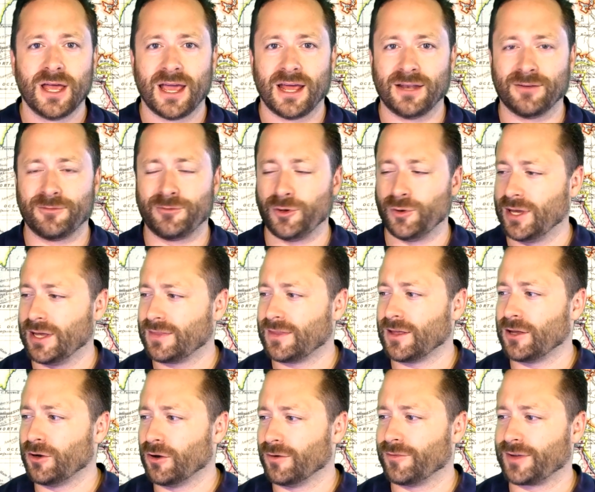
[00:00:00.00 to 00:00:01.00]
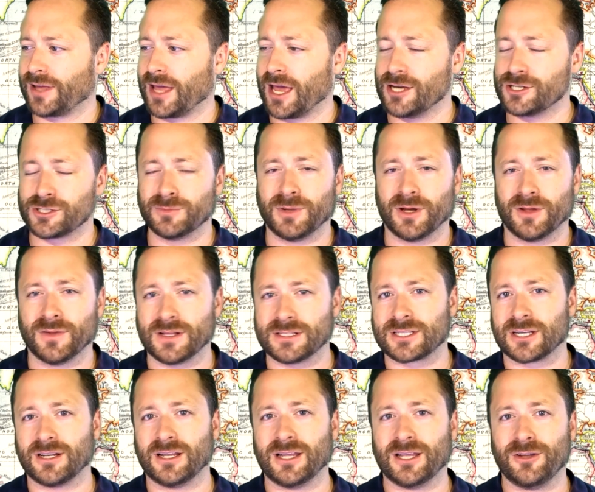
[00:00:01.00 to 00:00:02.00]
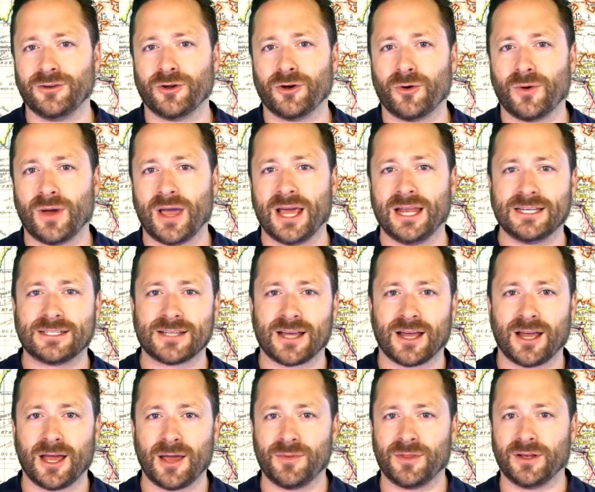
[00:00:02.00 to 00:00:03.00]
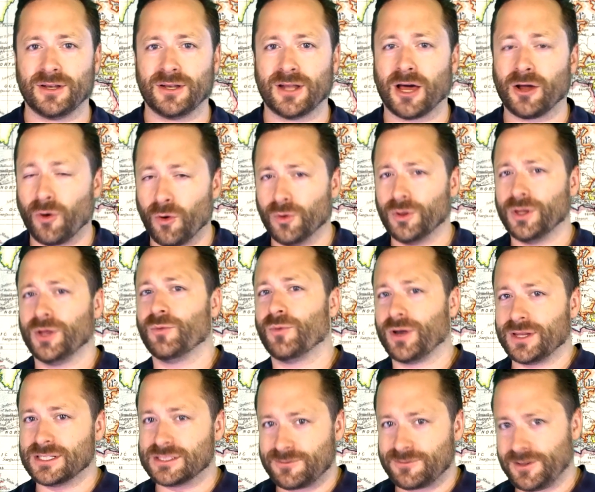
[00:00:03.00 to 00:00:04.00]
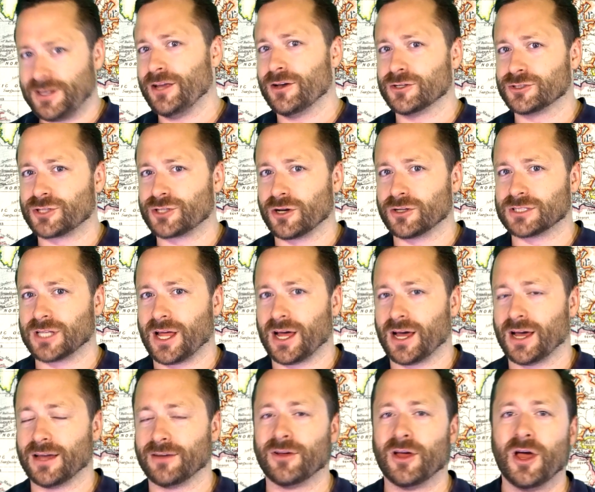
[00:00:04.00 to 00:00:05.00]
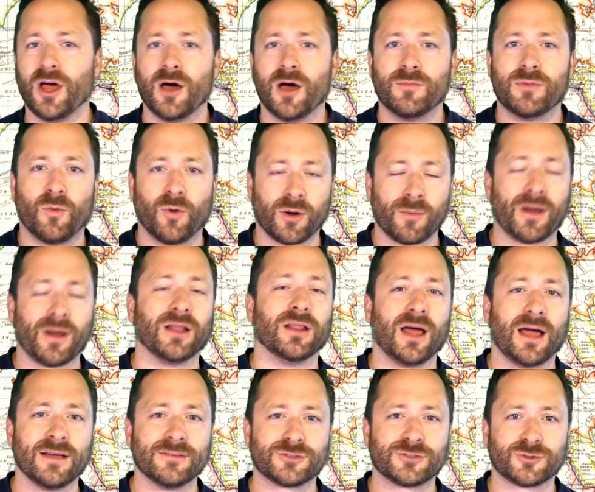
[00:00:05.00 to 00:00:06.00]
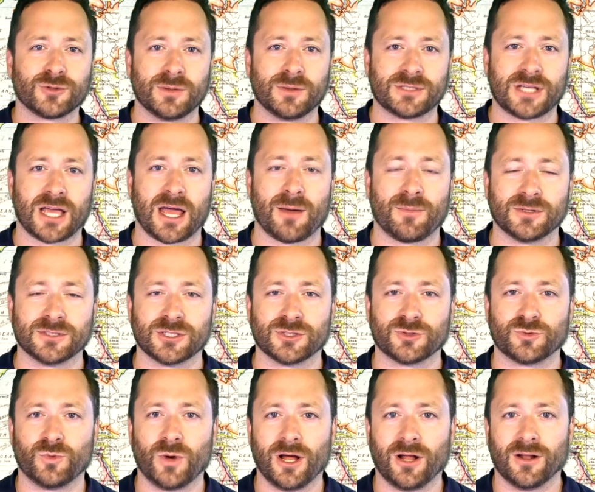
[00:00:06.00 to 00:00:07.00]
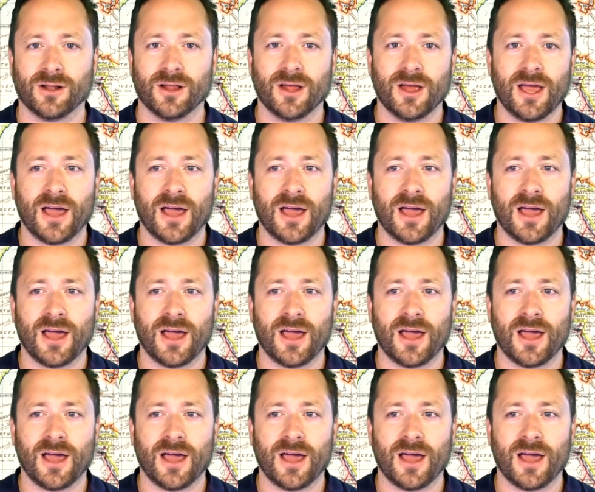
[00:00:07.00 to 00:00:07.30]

And if you hit that notification bell, that's going to let you know anytime that not only one of these videos goes live, but one of my live streams happens as well.